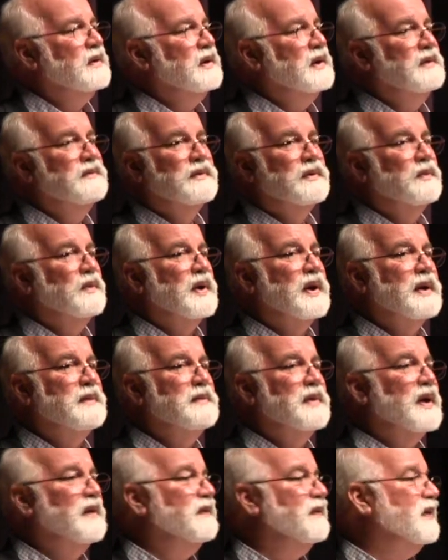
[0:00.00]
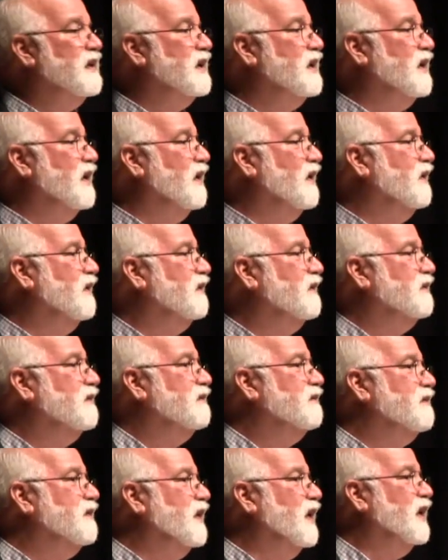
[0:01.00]
even when I'm not there,
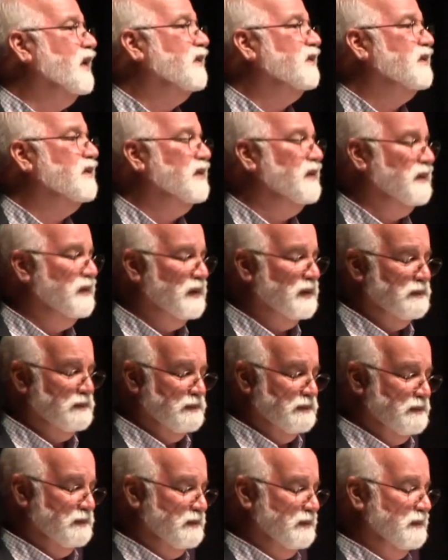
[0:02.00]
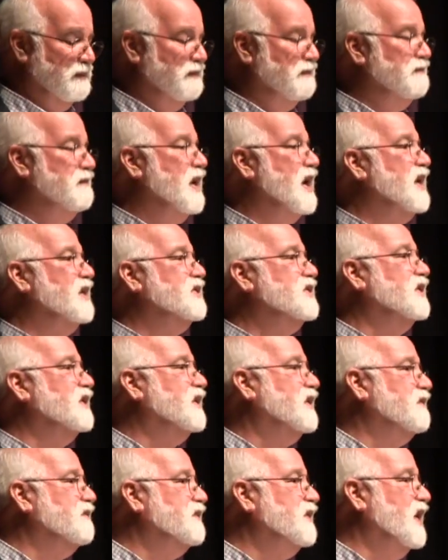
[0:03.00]
thanks to the
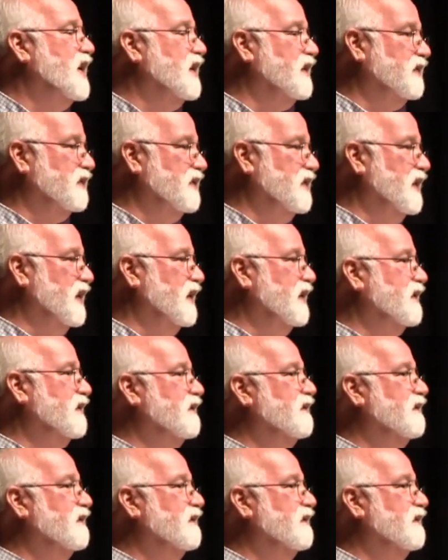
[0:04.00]
magic of texting.